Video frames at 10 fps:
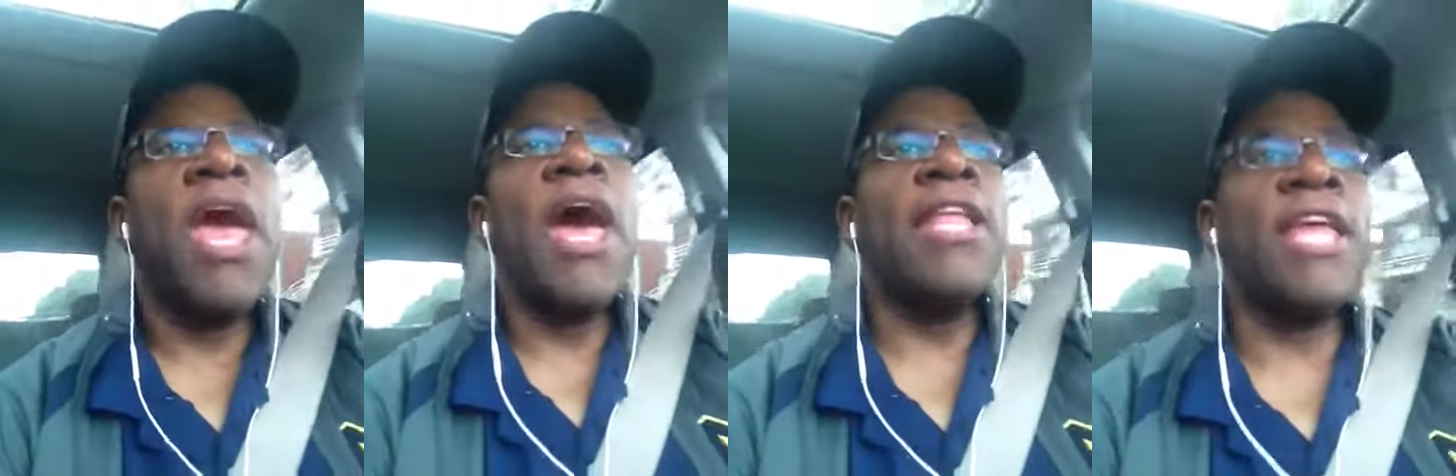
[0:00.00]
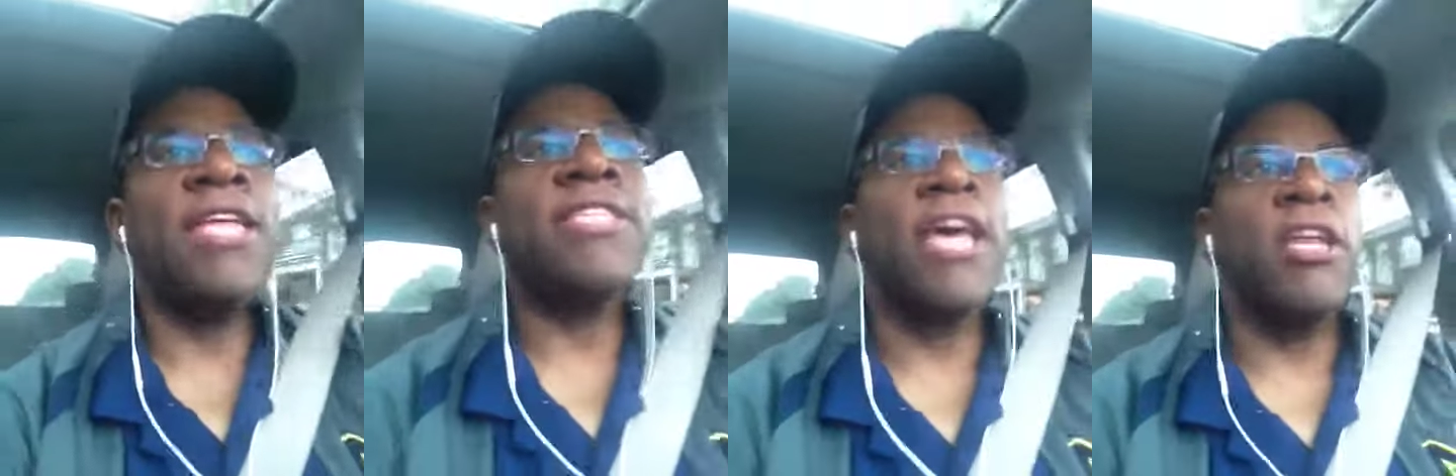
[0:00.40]
And
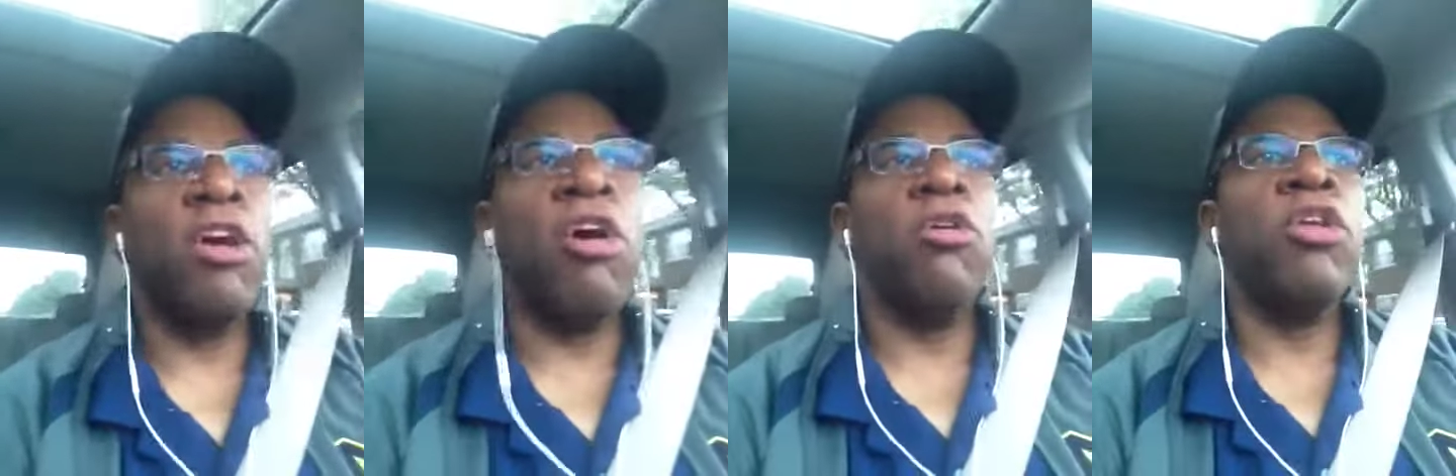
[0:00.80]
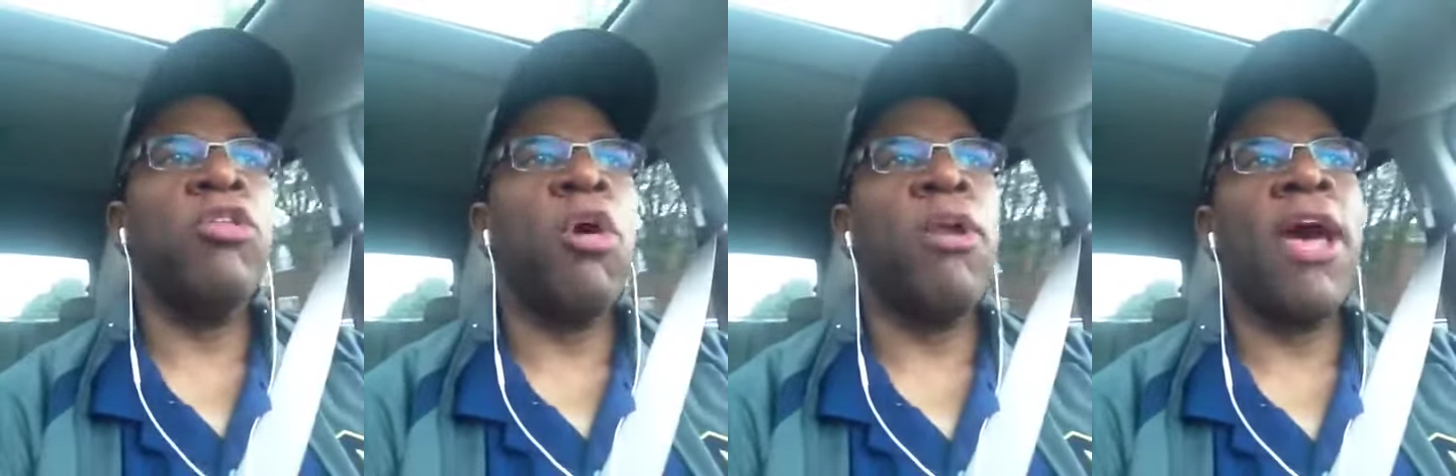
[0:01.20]
yes, I know you
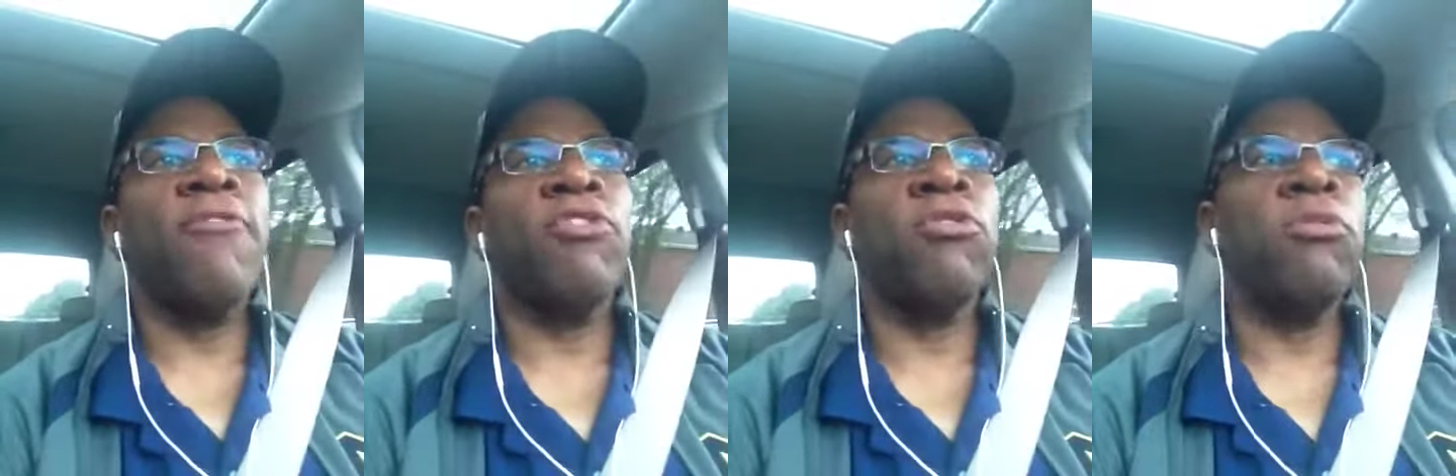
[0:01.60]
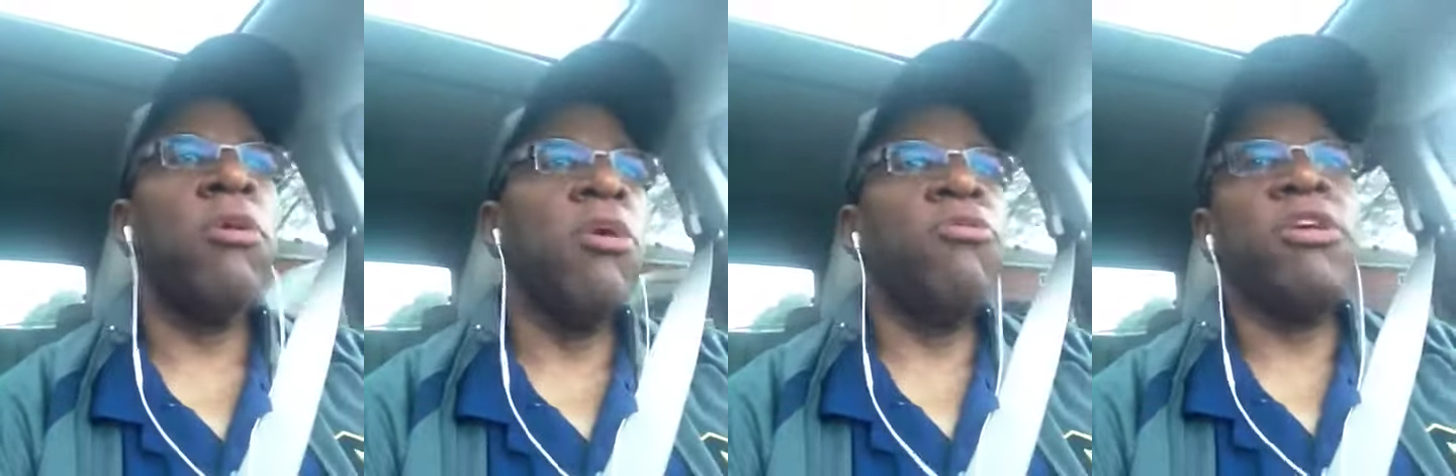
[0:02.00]
don't have to
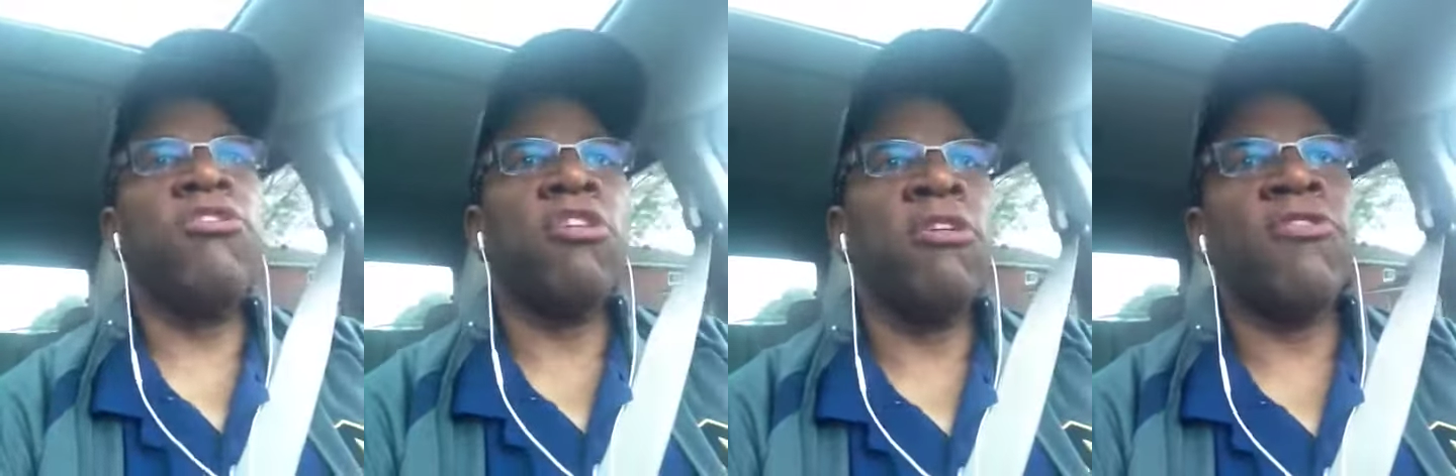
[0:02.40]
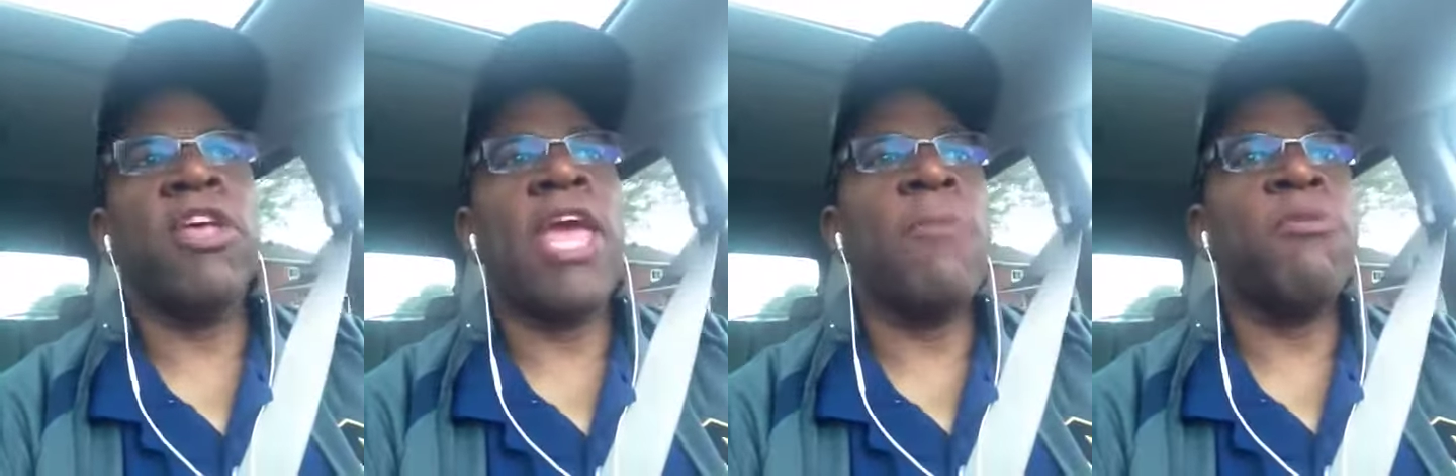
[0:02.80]
reserve
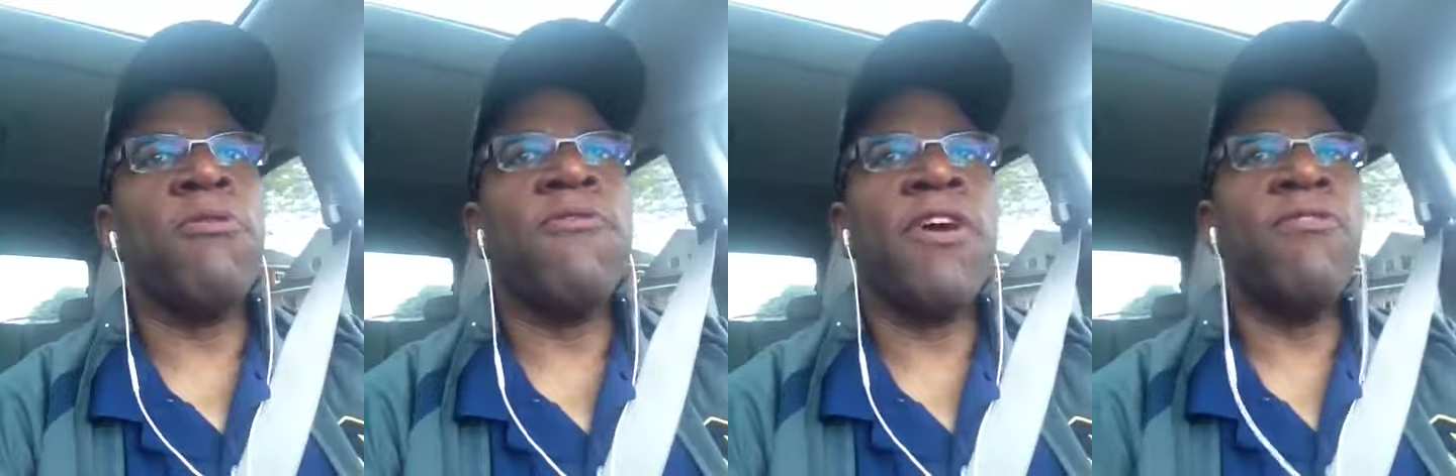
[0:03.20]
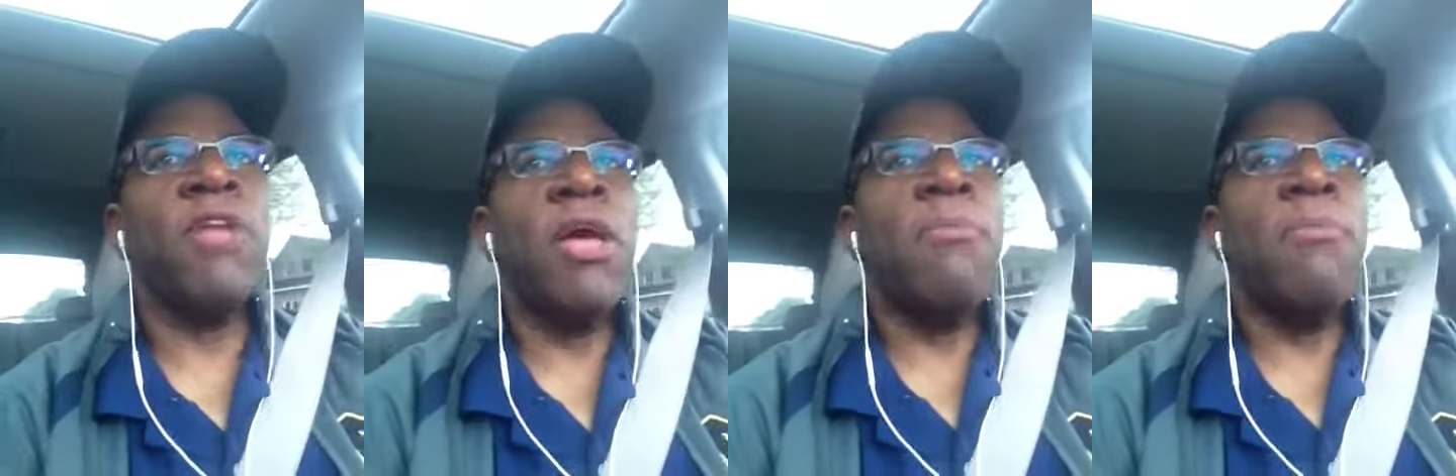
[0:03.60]
till April 5th,